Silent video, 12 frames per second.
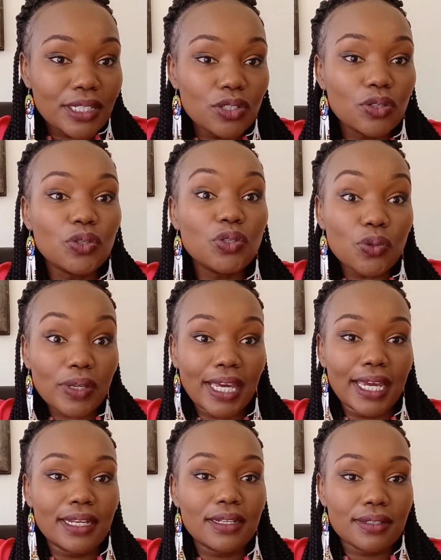
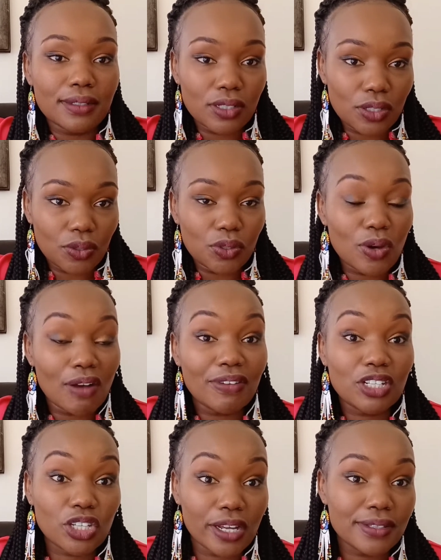You have
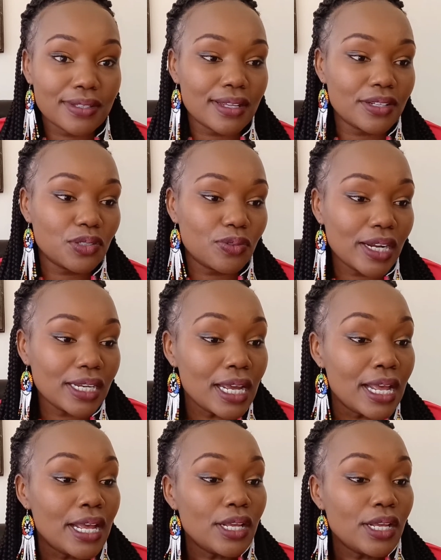a chance. That's right.